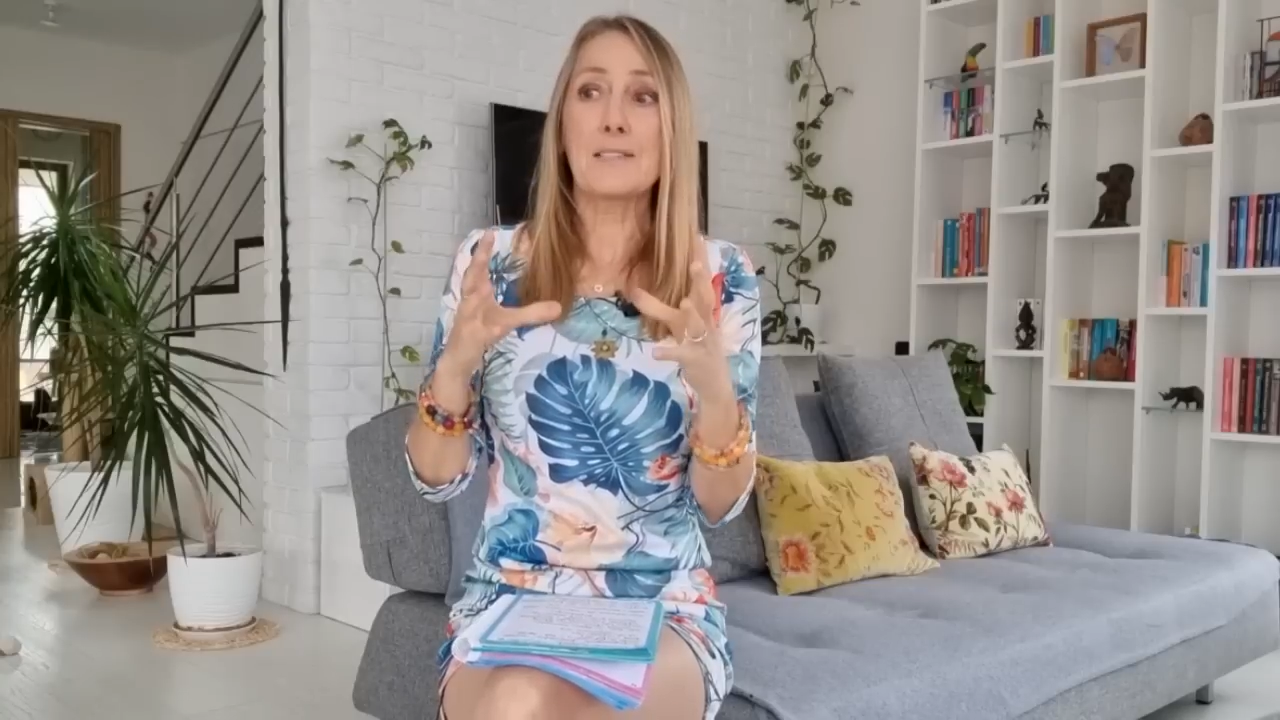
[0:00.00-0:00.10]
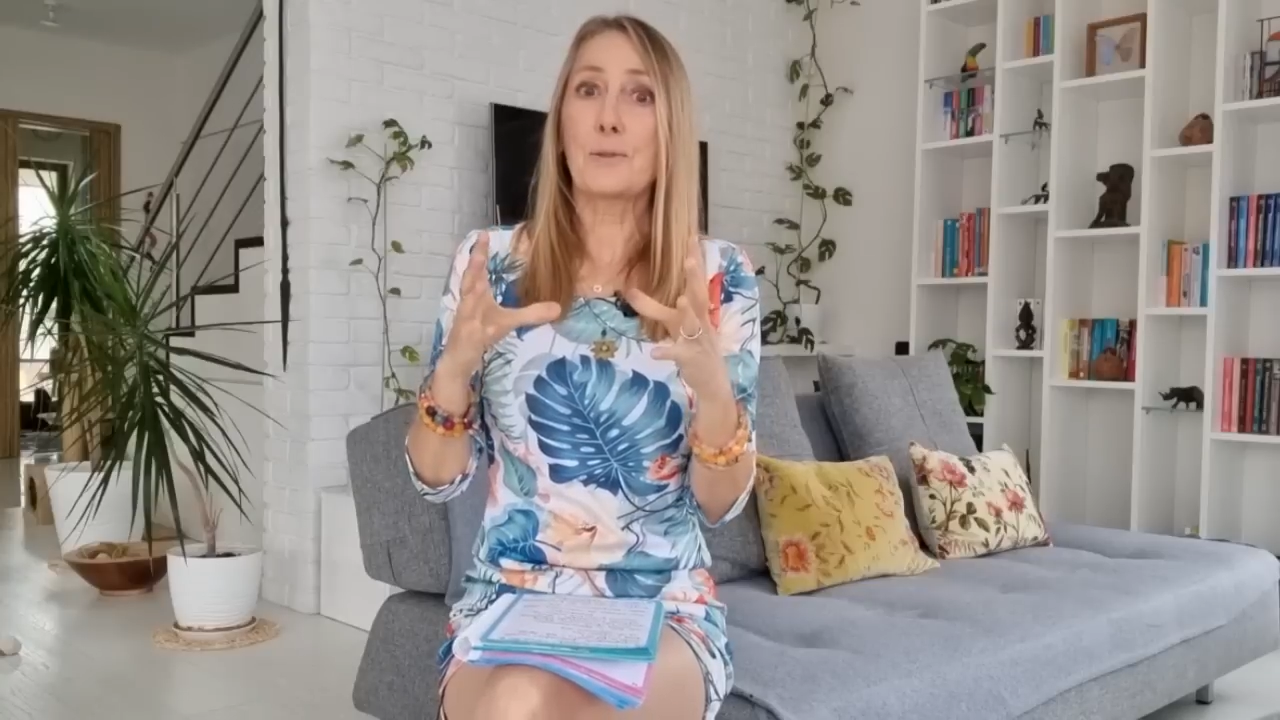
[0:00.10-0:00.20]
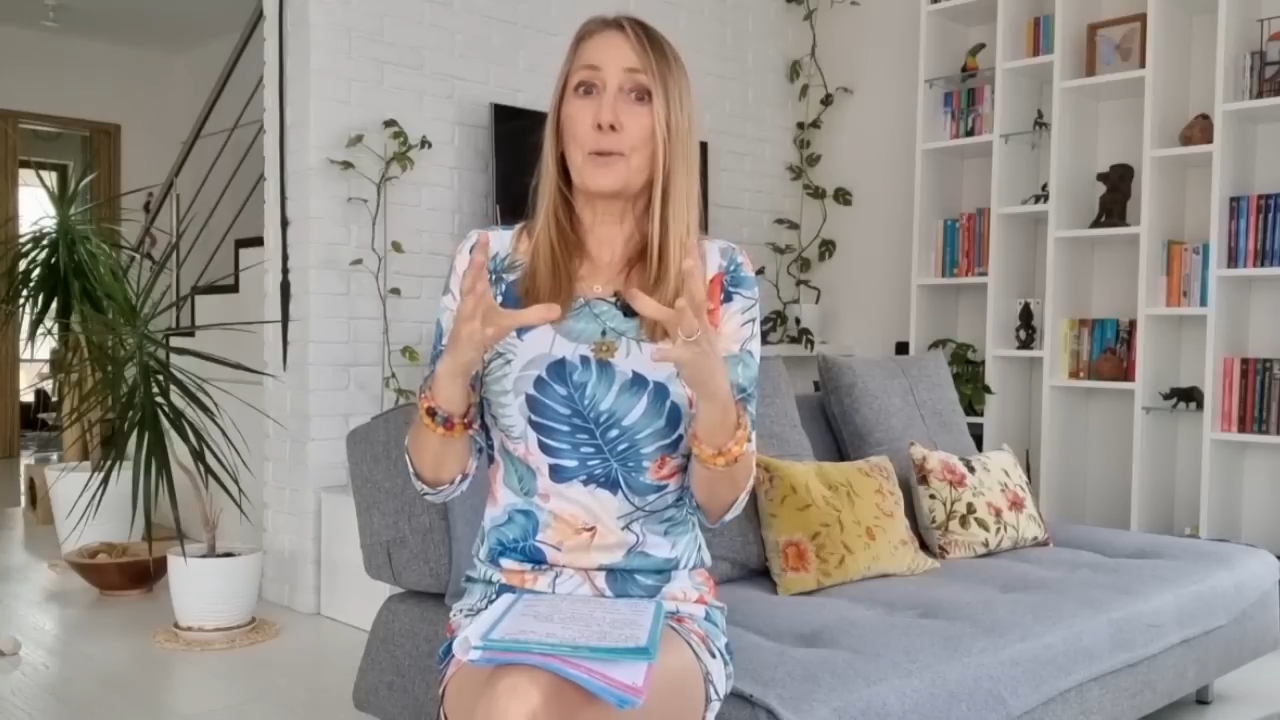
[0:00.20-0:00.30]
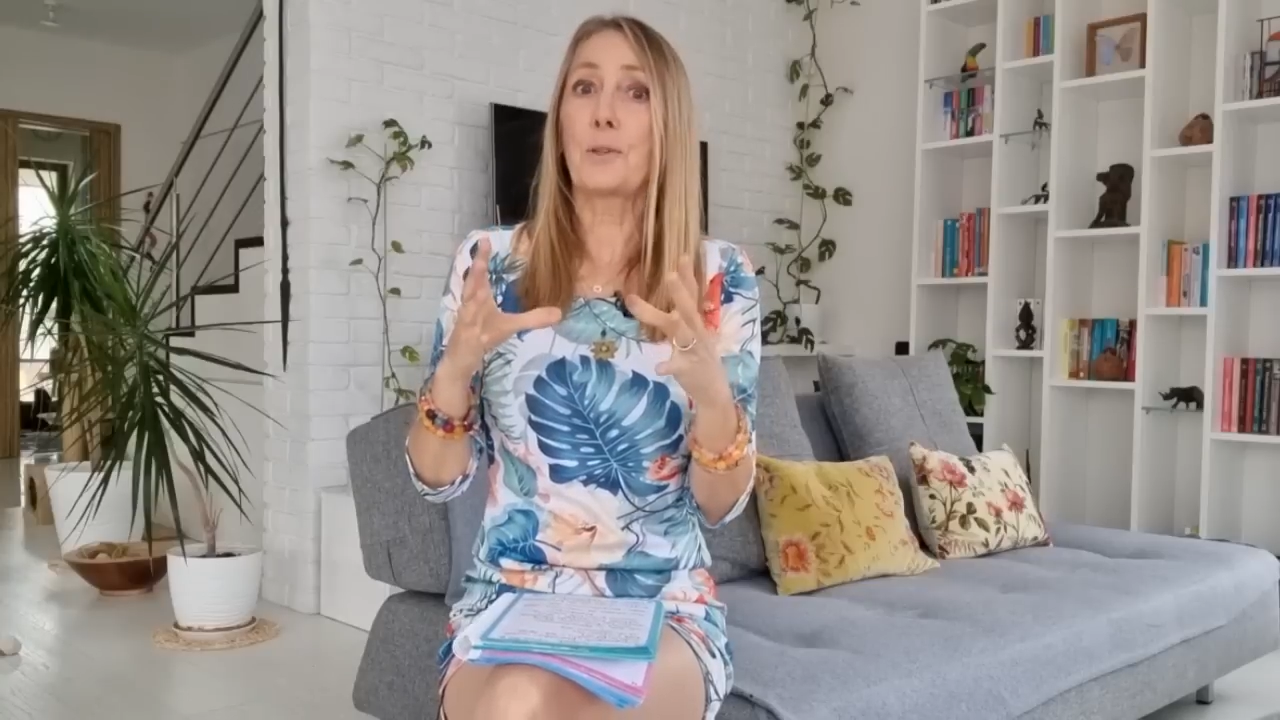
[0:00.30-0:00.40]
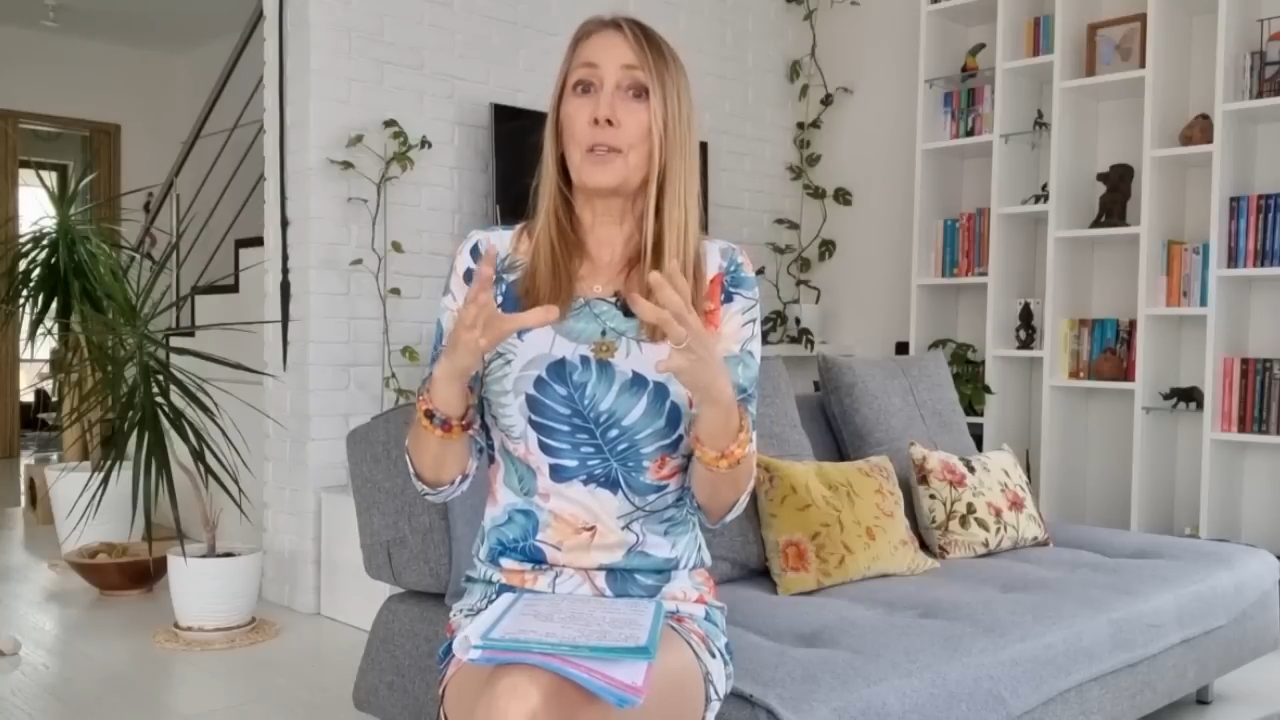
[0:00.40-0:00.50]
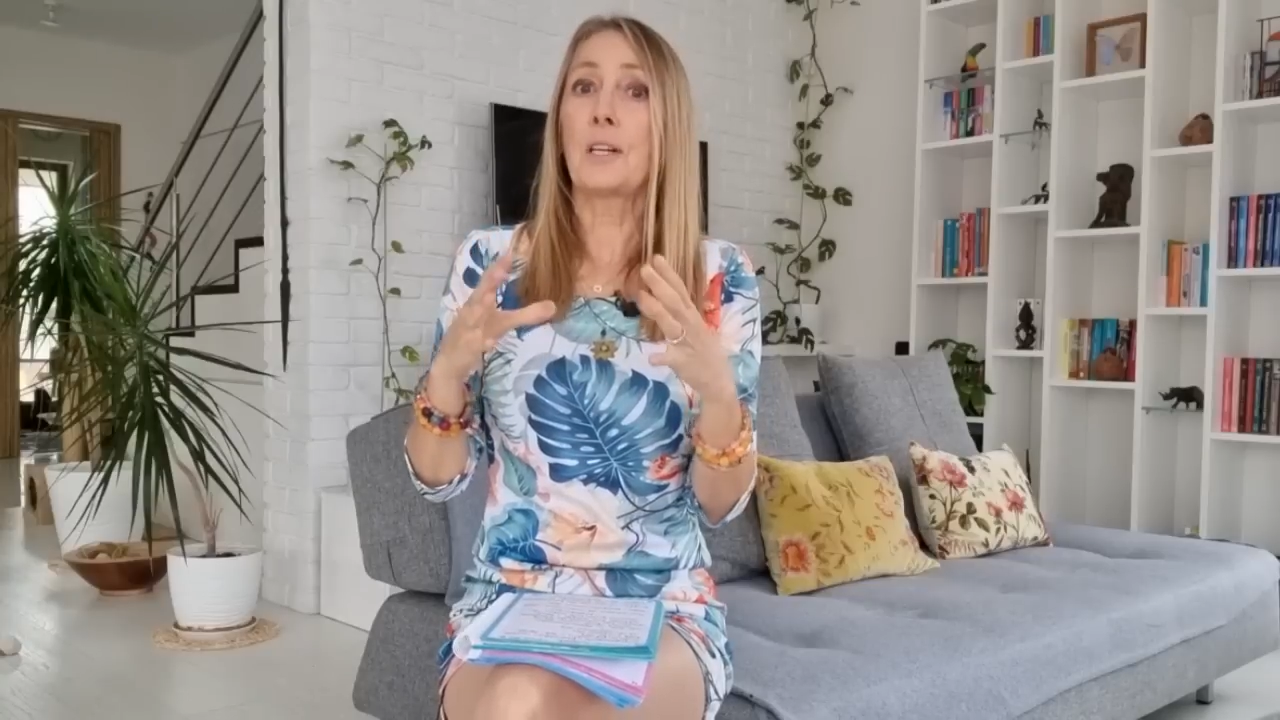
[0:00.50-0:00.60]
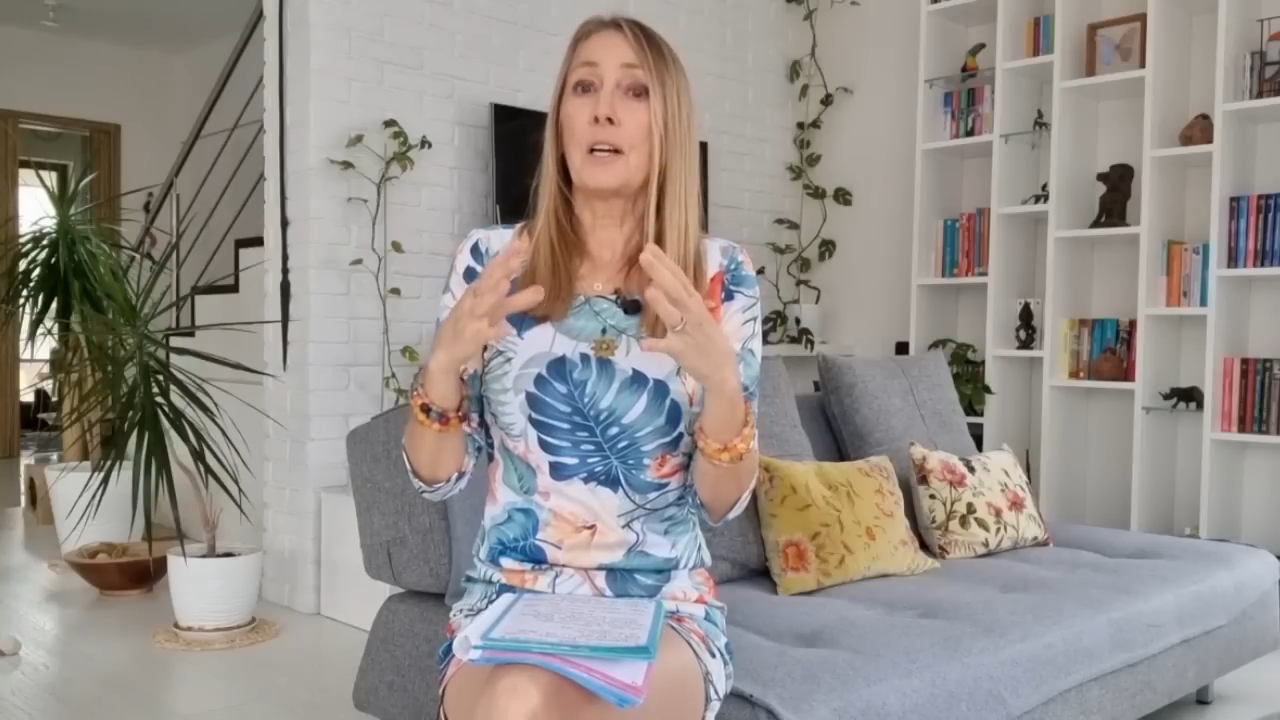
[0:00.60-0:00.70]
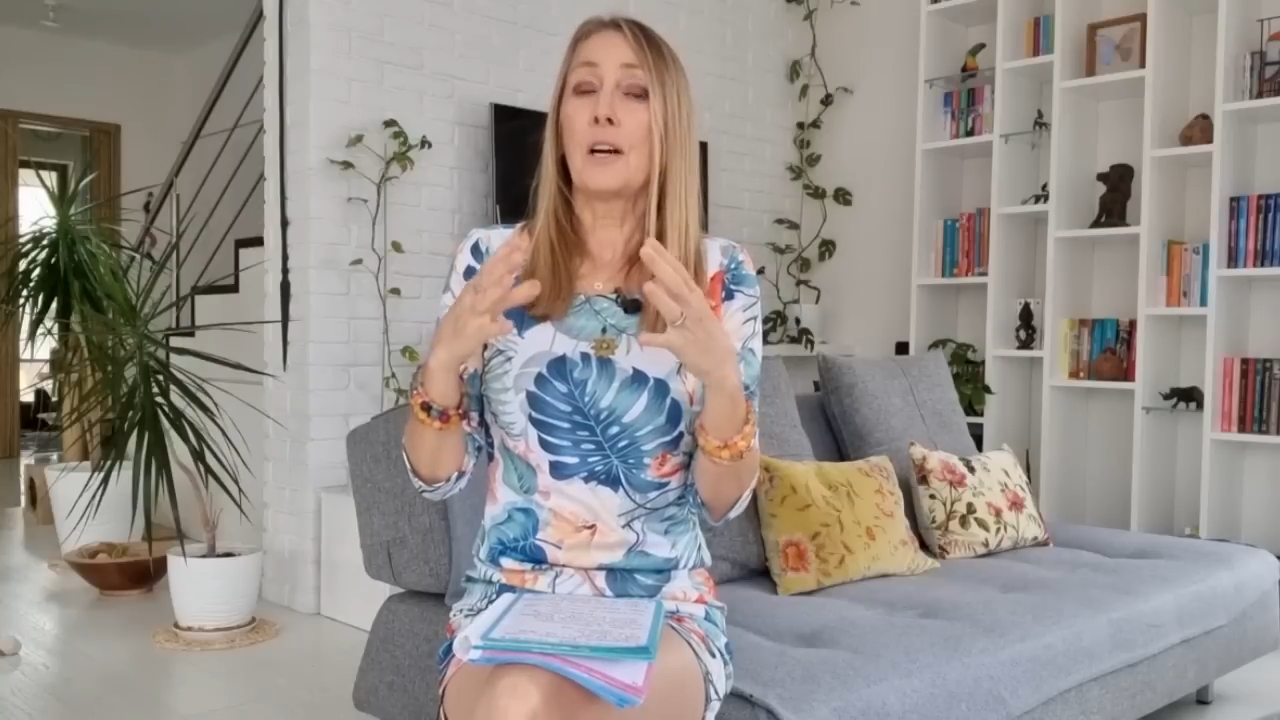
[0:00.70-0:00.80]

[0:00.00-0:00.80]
person.